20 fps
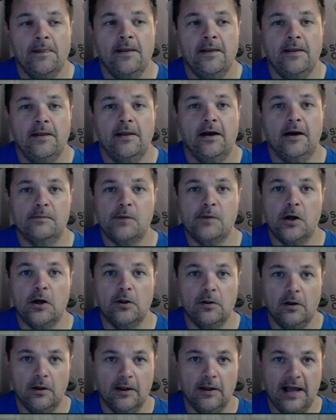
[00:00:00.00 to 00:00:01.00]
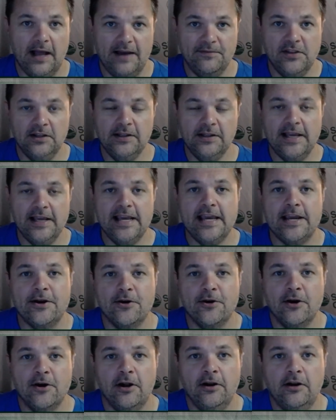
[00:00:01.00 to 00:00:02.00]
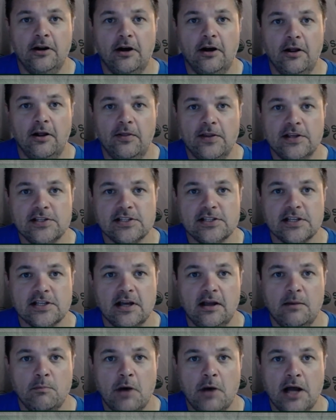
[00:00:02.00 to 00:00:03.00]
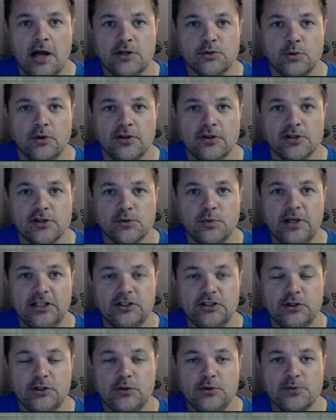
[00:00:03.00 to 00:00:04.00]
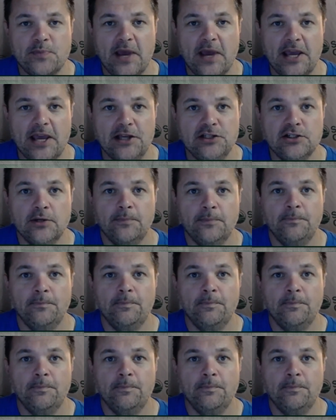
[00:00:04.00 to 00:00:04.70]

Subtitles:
I'll have the link here on this module, this week 2's page,